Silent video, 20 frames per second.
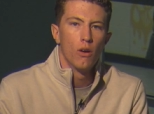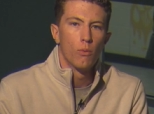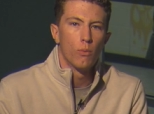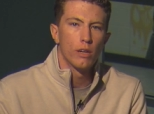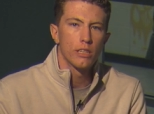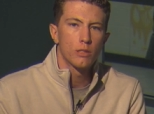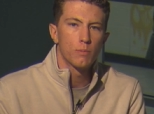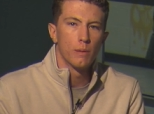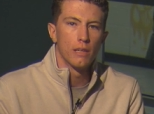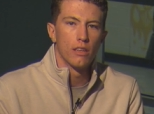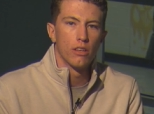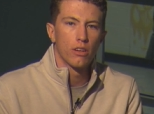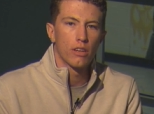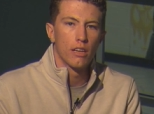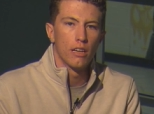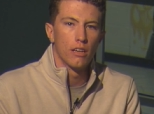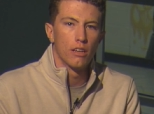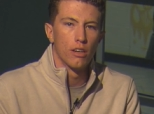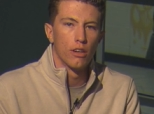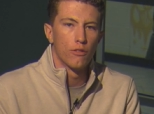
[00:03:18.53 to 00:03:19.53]
What's been
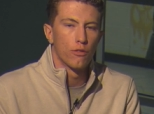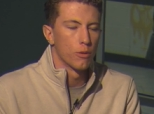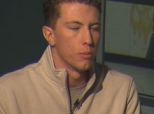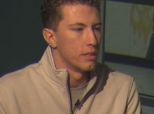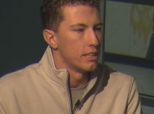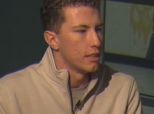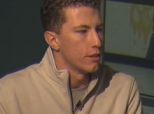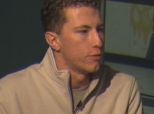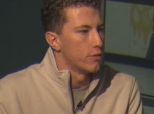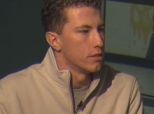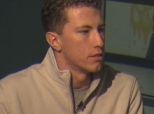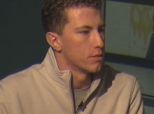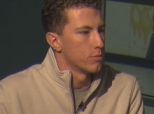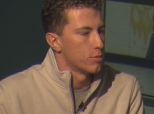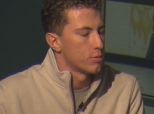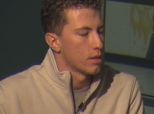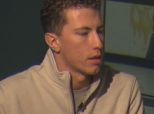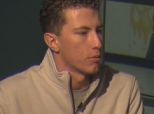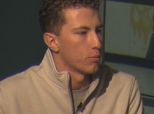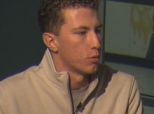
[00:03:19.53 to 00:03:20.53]
looking good from a
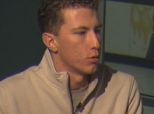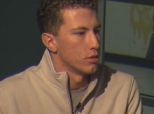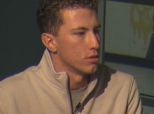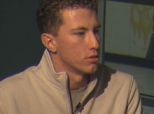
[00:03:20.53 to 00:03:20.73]
defensive standpoint